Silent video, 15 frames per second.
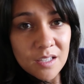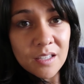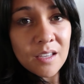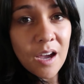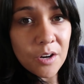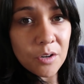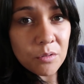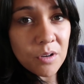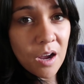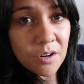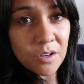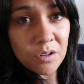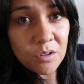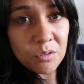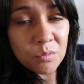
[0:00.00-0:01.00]
Gado
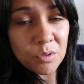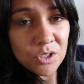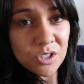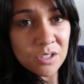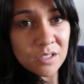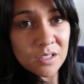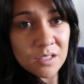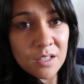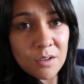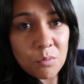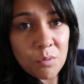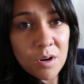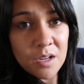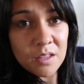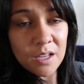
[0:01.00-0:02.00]
gado, which is the
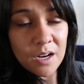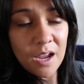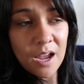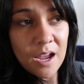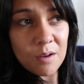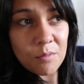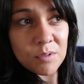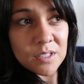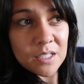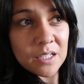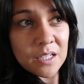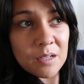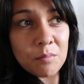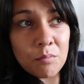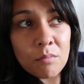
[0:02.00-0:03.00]
one that I was
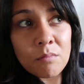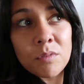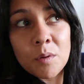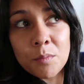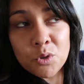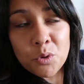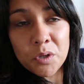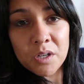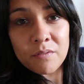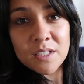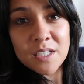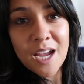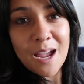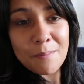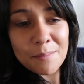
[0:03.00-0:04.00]
eating the majority of the
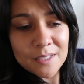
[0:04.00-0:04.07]
time.